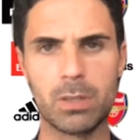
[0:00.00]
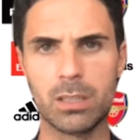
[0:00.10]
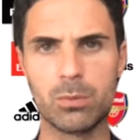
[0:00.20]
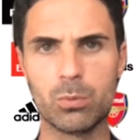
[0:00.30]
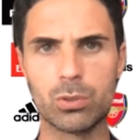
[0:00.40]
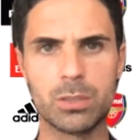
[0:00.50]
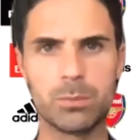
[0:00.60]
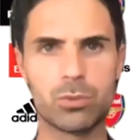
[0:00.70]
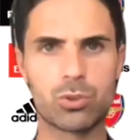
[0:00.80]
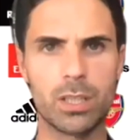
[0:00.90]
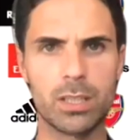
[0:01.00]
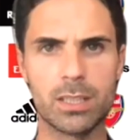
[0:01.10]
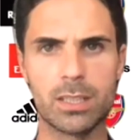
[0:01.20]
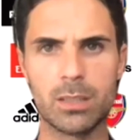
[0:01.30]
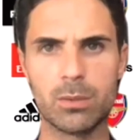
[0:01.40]
I watched him
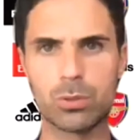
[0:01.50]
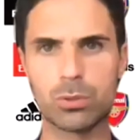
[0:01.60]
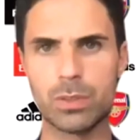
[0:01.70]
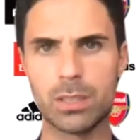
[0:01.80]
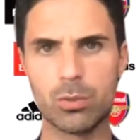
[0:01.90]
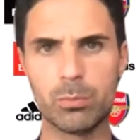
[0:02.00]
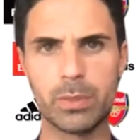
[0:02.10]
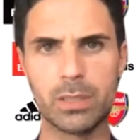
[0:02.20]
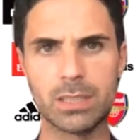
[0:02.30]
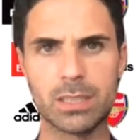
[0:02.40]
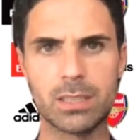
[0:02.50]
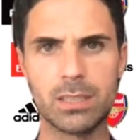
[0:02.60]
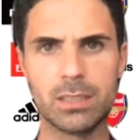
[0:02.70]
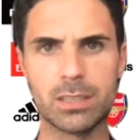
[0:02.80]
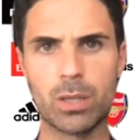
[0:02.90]
train and I was very convinced that
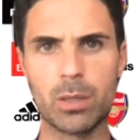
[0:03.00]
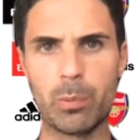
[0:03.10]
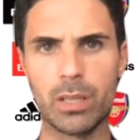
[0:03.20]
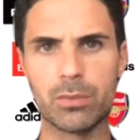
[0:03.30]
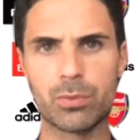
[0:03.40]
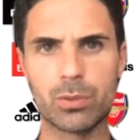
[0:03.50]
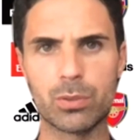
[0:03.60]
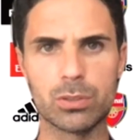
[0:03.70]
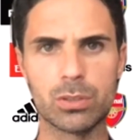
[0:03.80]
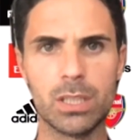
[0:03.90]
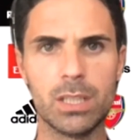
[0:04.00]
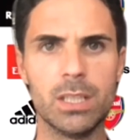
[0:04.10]
he's the right player for us